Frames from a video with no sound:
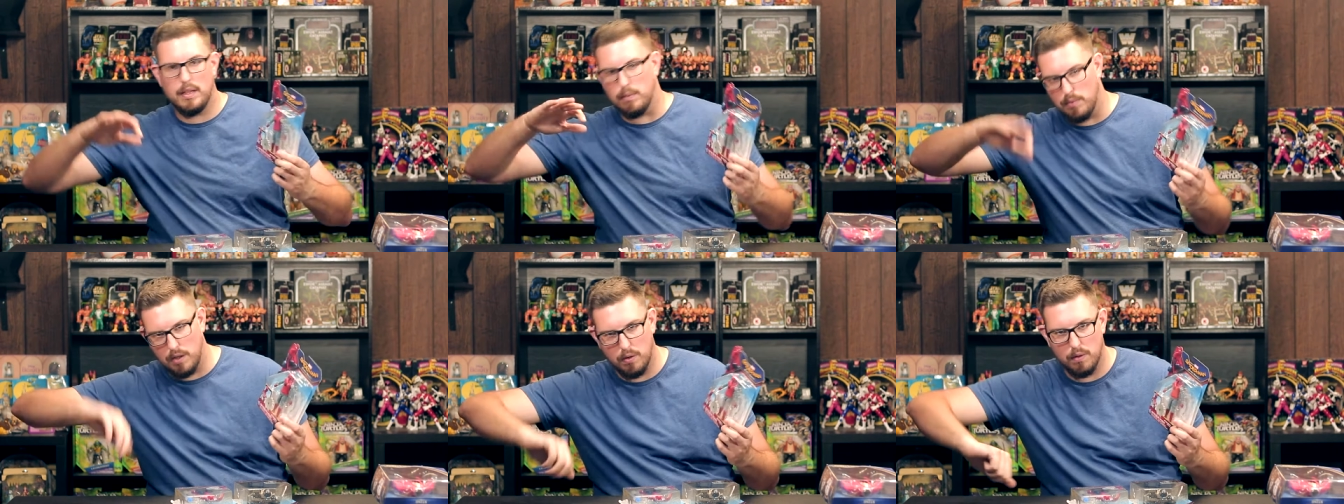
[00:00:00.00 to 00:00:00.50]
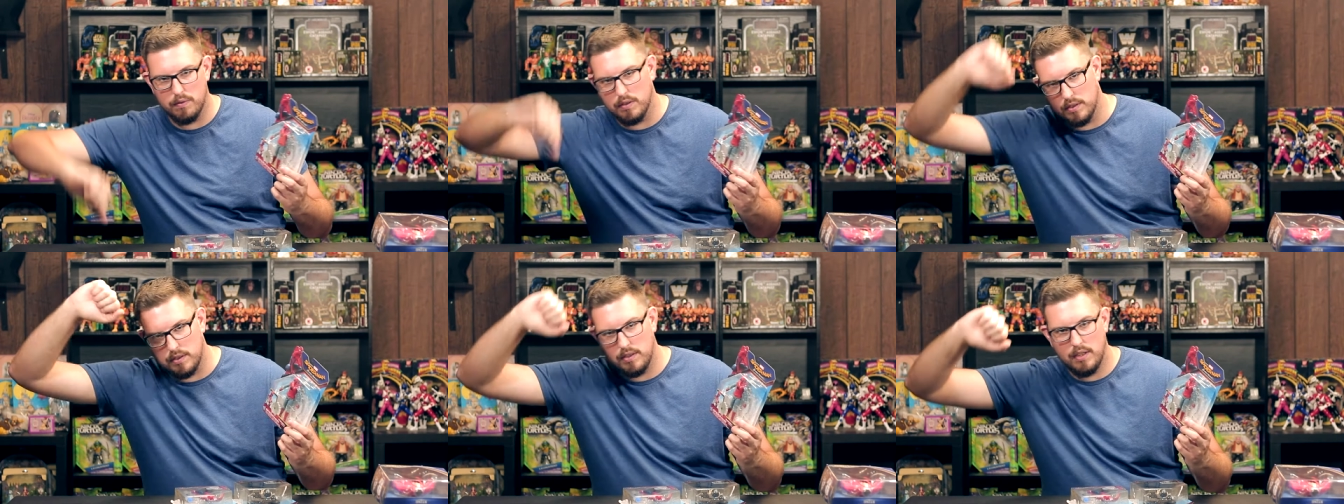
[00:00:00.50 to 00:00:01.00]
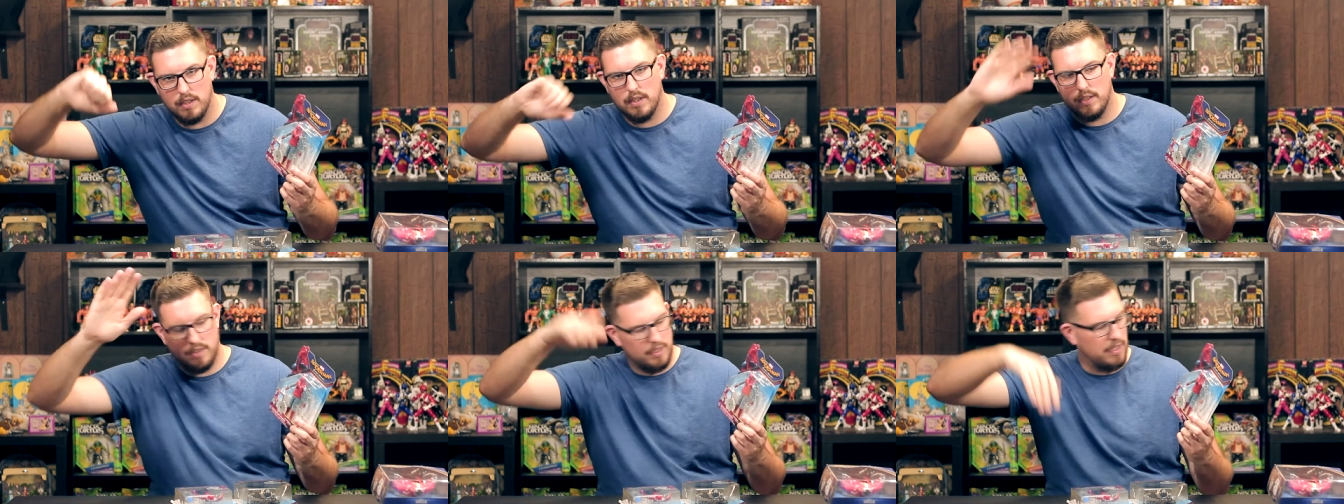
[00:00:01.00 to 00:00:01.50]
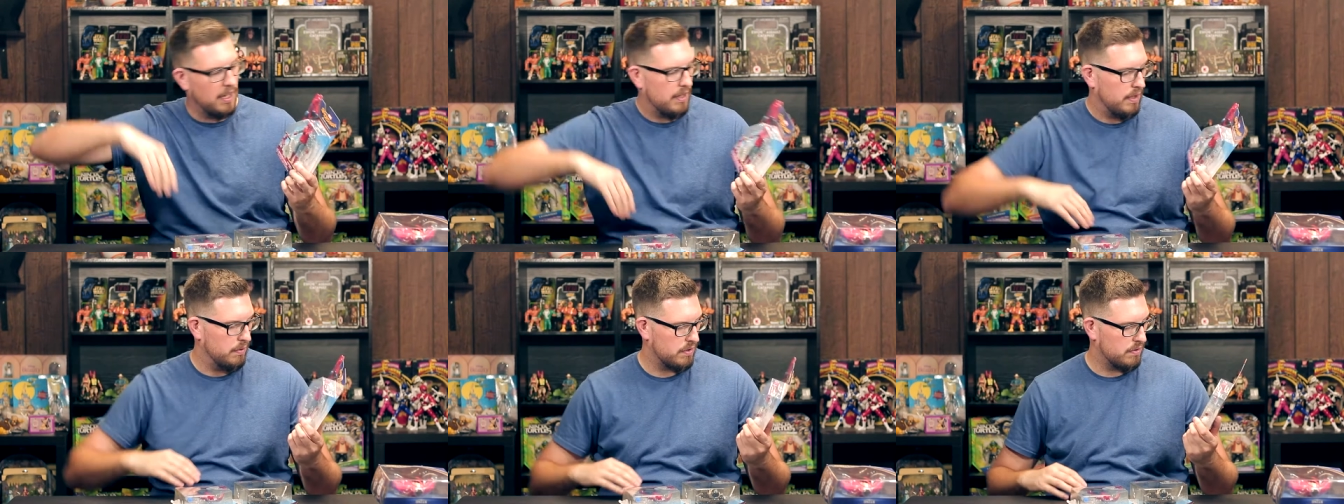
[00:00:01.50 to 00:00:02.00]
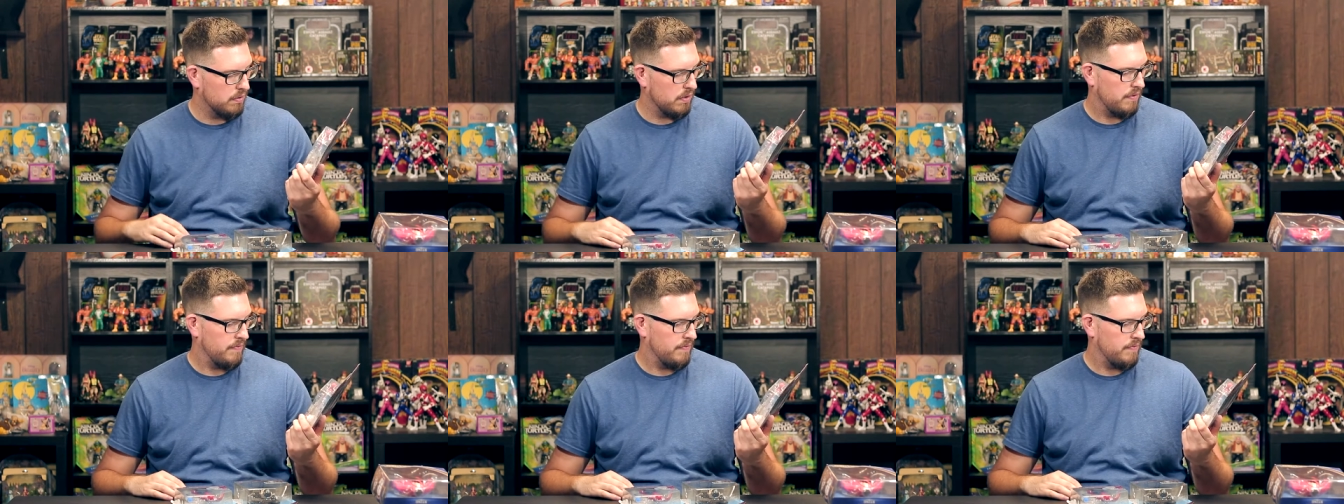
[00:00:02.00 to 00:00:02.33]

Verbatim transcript: run over and yeah, it was cool.